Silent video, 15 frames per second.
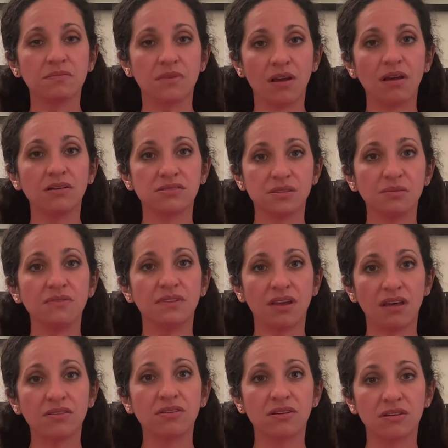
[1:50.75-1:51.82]
are some of the
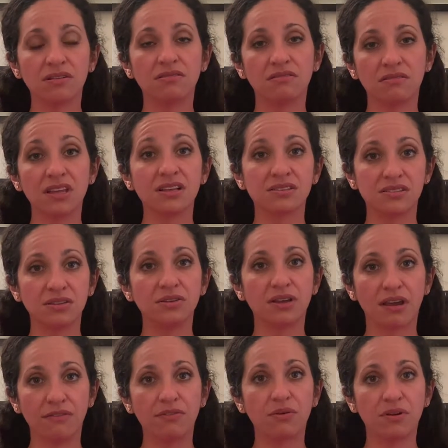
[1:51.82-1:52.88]
other things to look
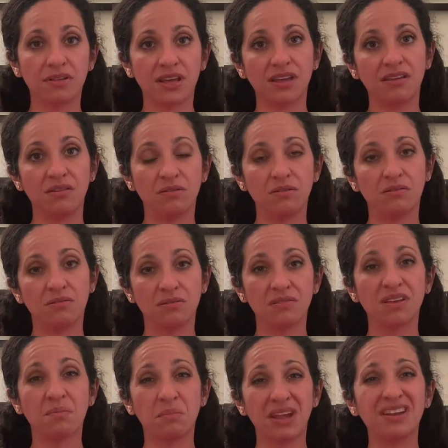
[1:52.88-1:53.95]
out for that
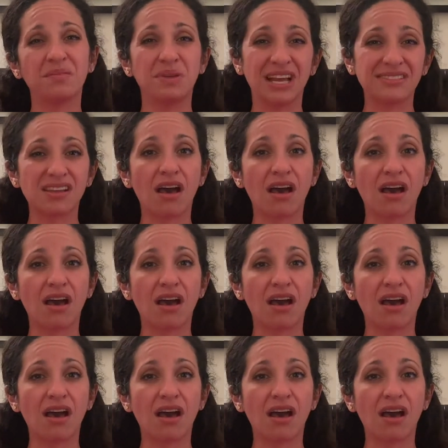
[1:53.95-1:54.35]
might not be as